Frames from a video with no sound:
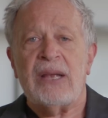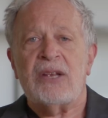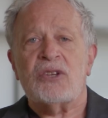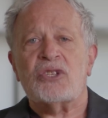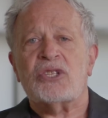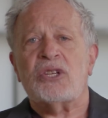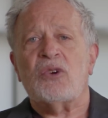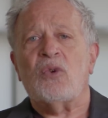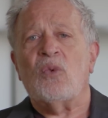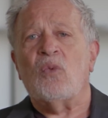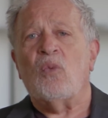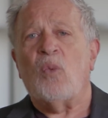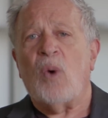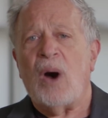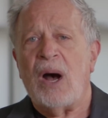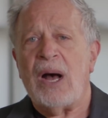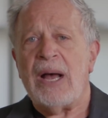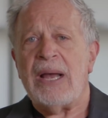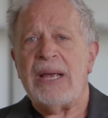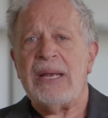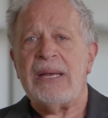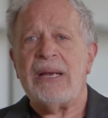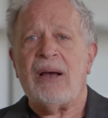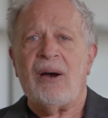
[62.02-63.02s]
So
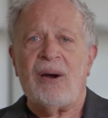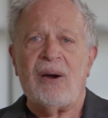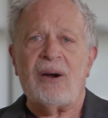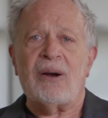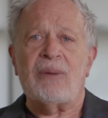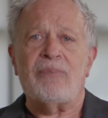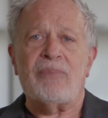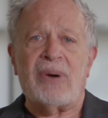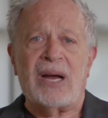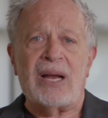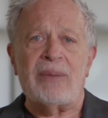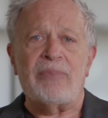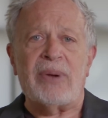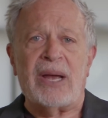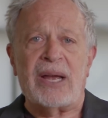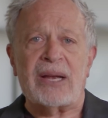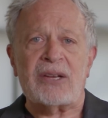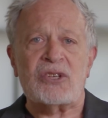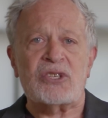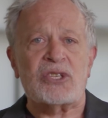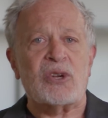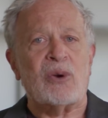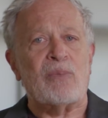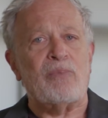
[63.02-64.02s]
why are
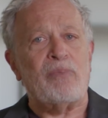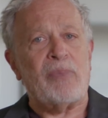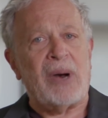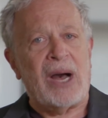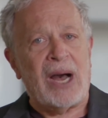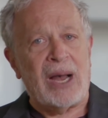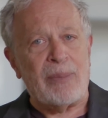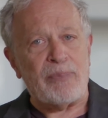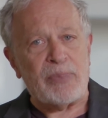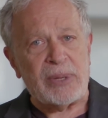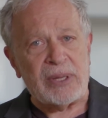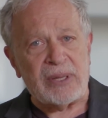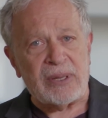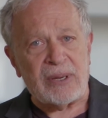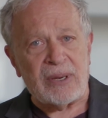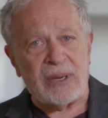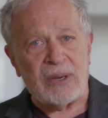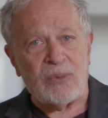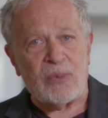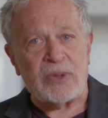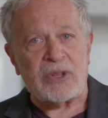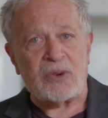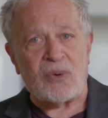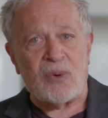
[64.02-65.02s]
buybacks so
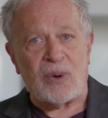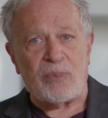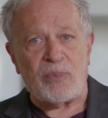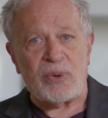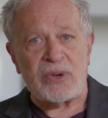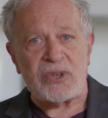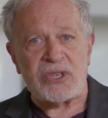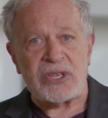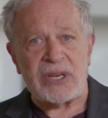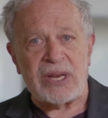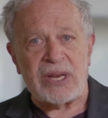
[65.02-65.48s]
popular with corporate